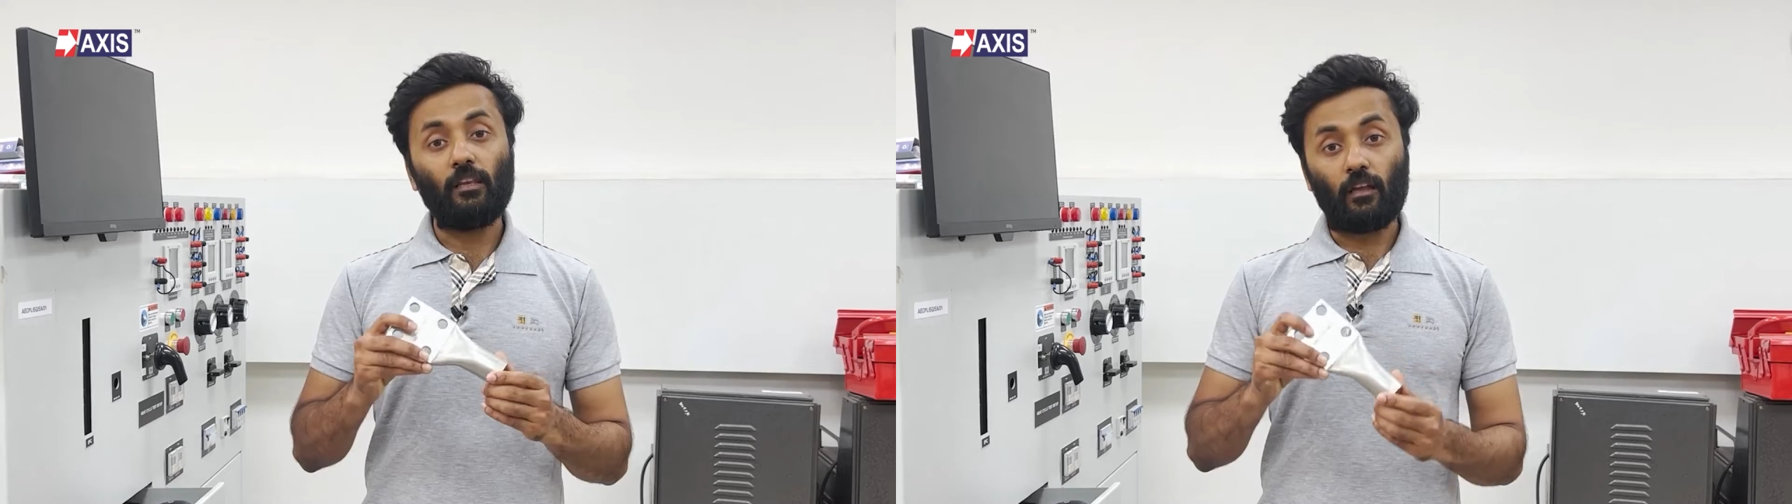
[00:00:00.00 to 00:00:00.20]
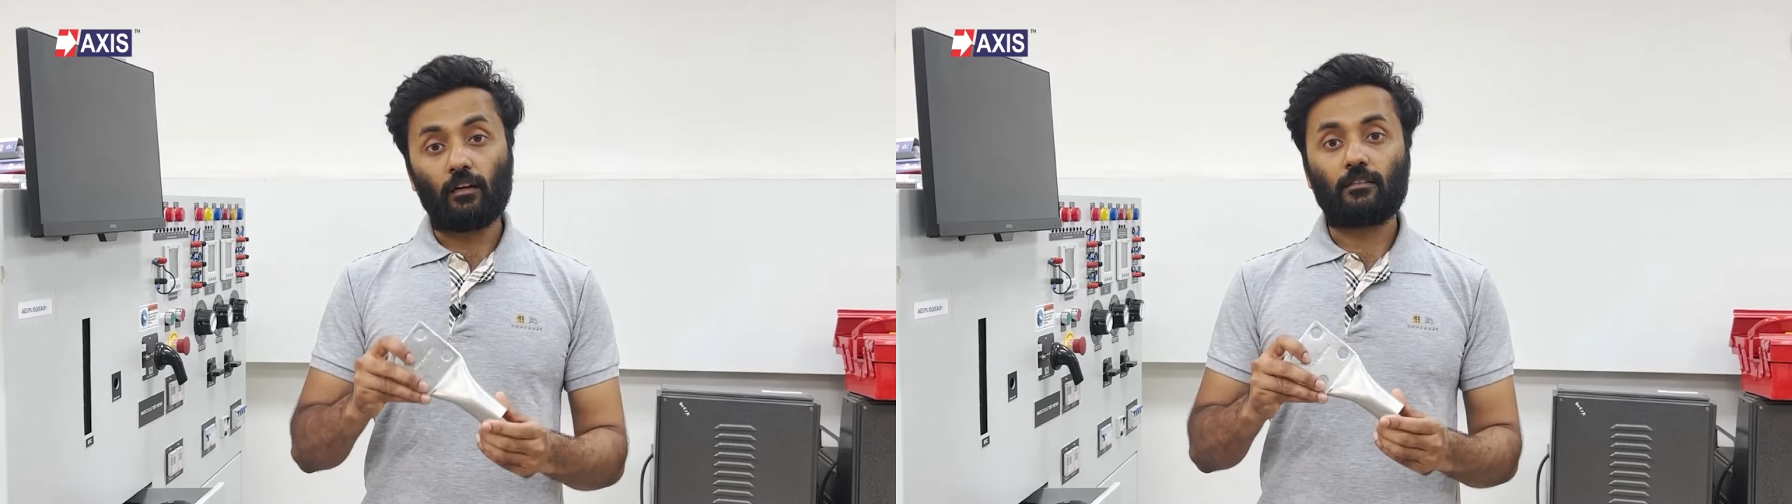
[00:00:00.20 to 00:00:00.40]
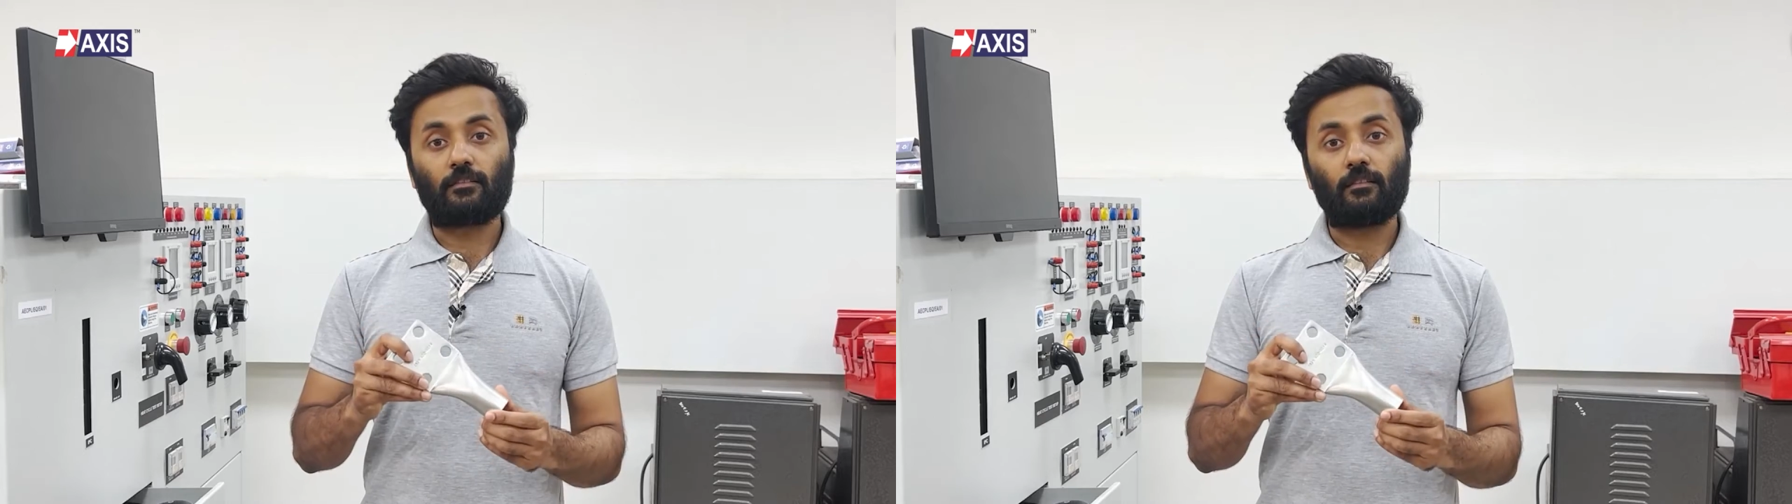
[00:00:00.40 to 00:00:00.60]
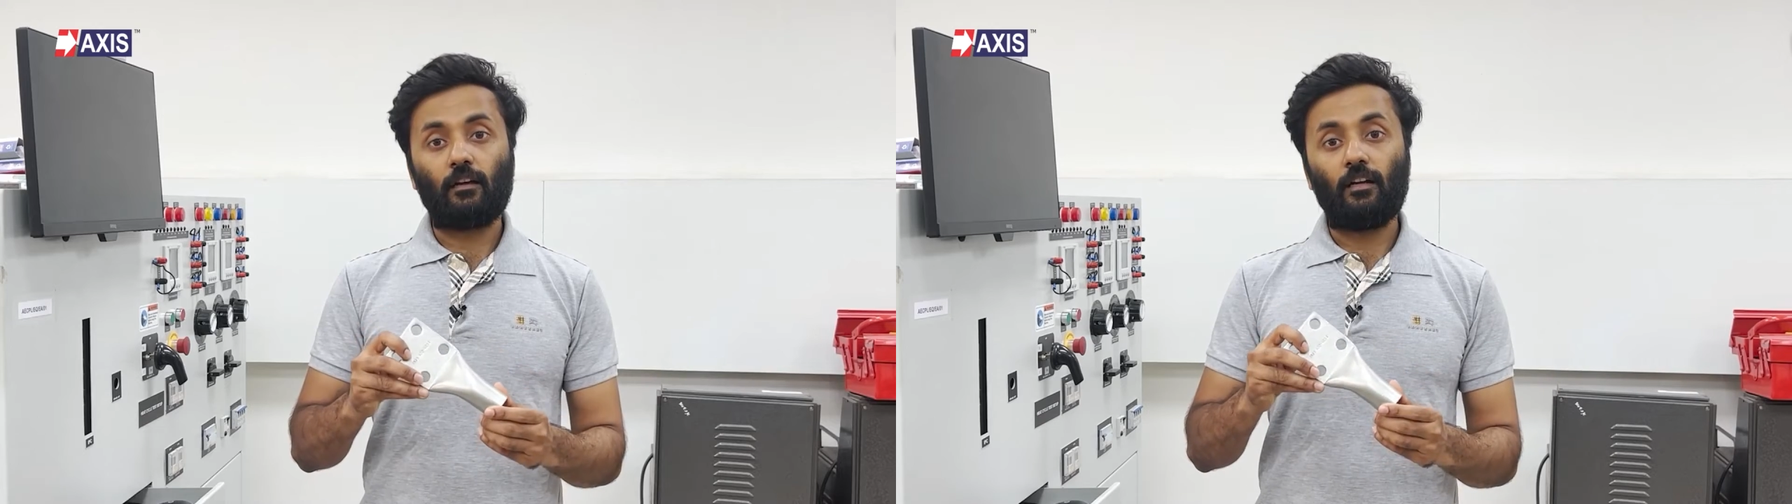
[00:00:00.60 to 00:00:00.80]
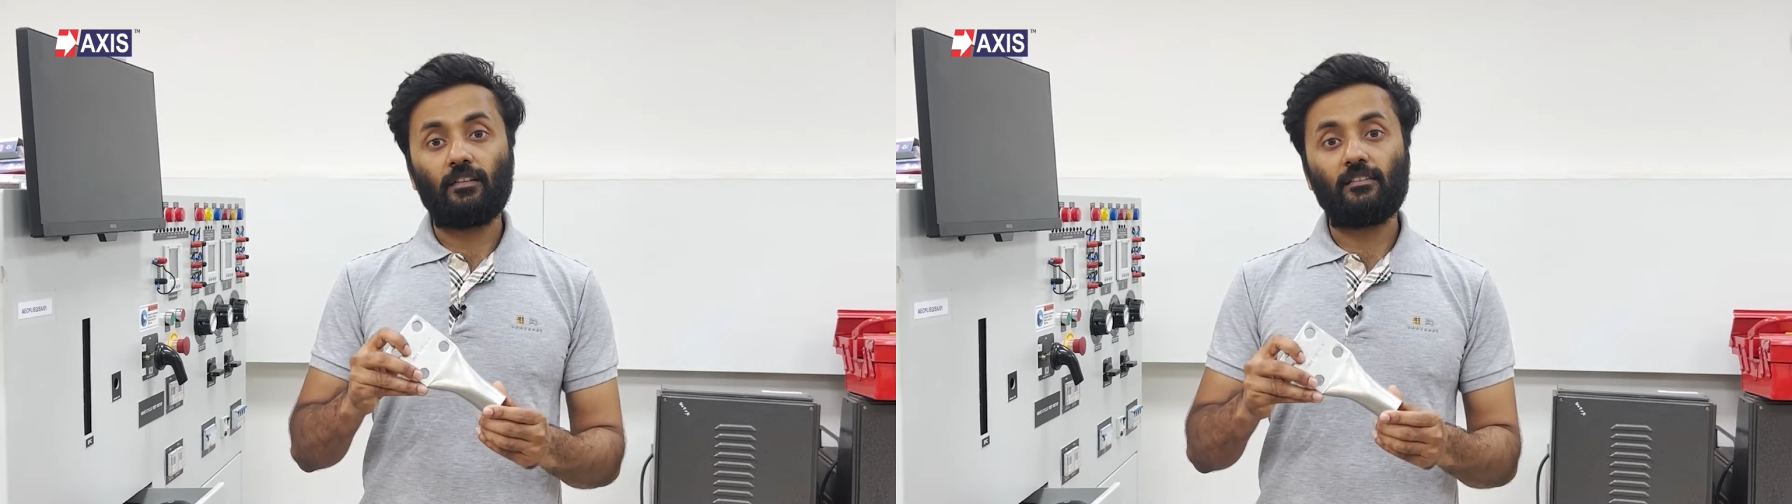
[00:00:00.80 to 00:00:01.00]
lugs
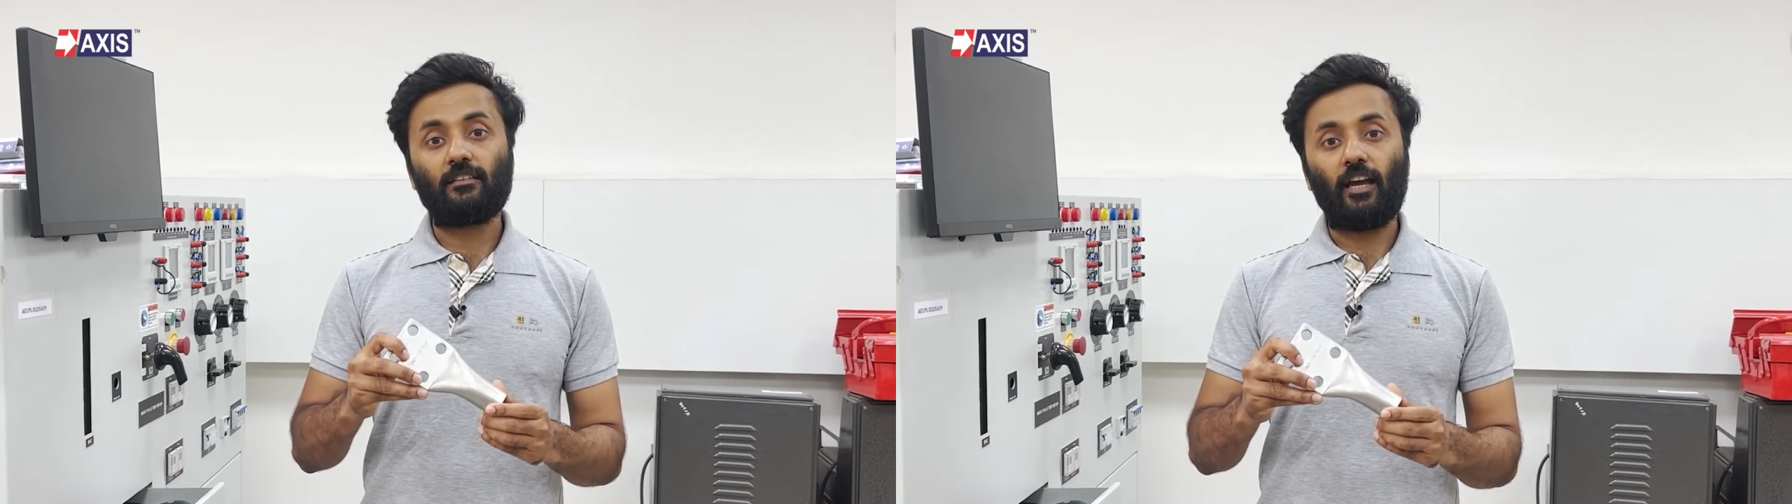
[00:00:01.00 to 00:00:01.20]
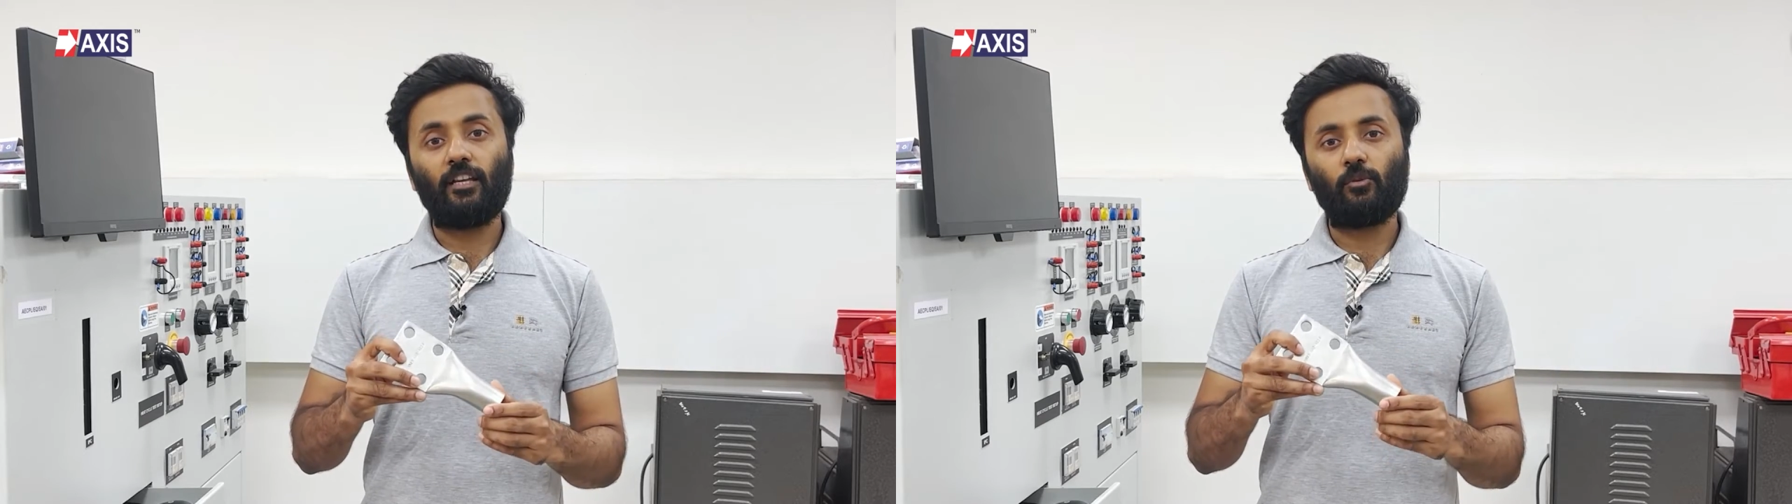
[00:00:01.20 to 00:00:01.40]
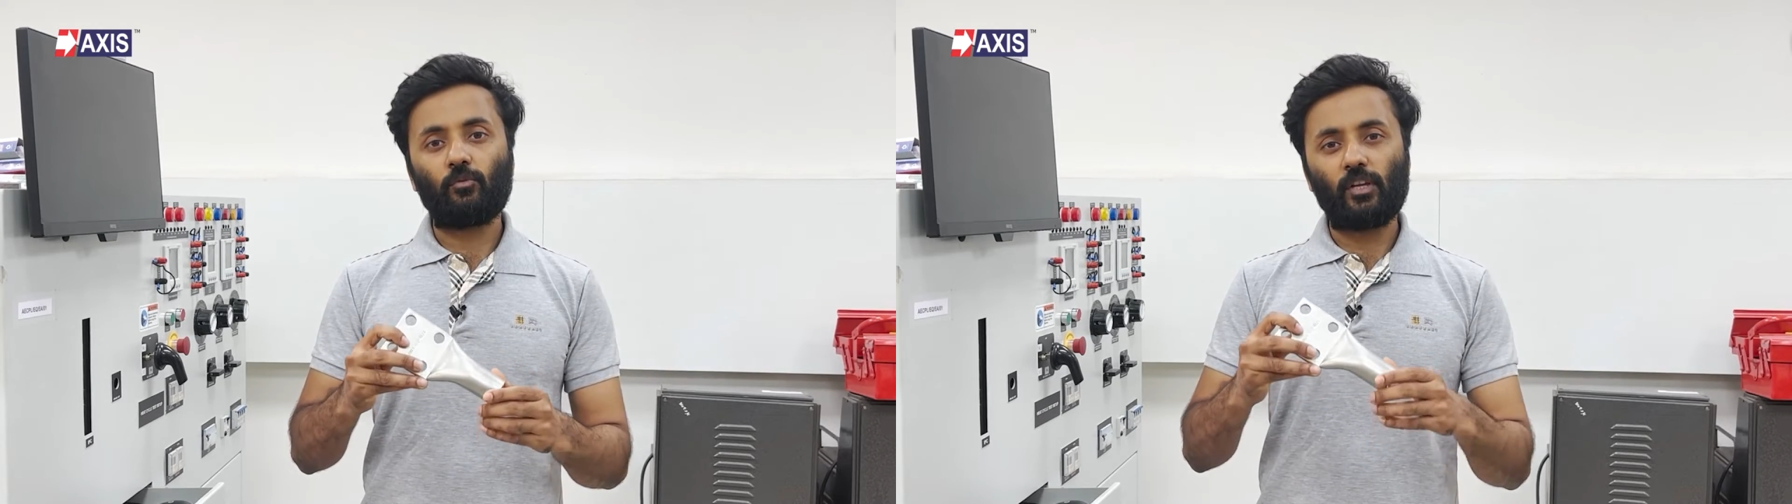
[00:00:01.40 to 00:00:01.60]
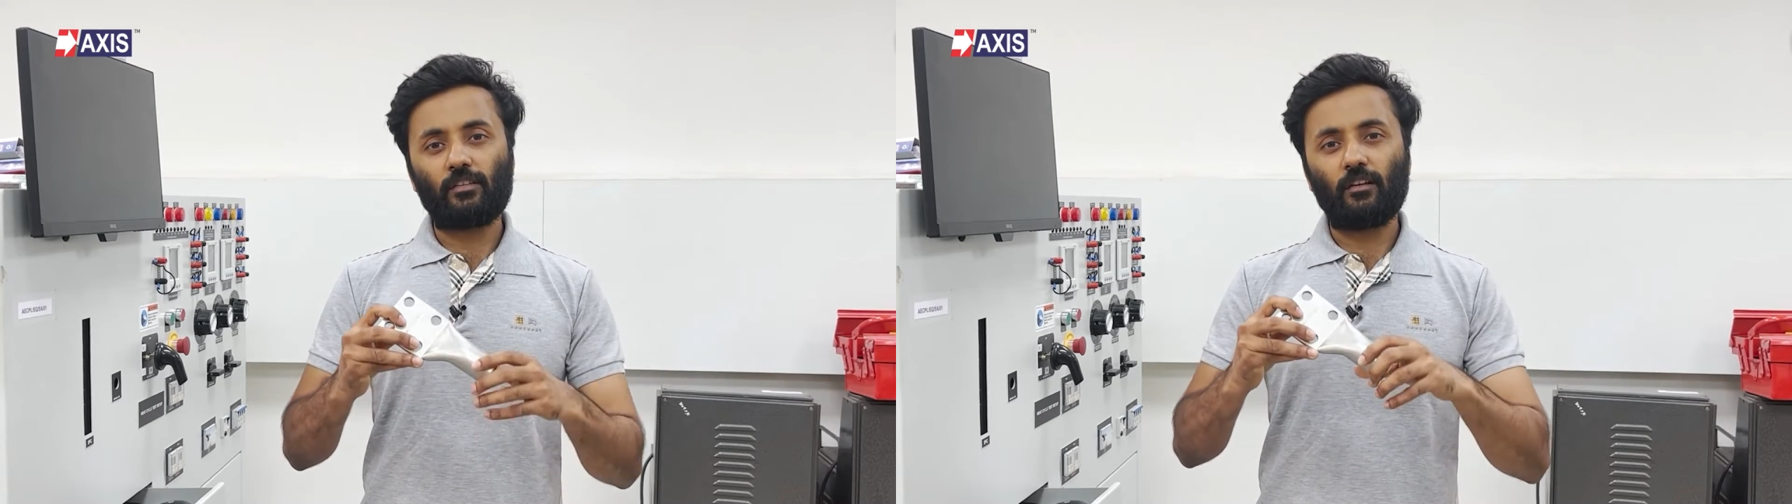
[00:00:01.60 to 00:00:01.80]
are designed to create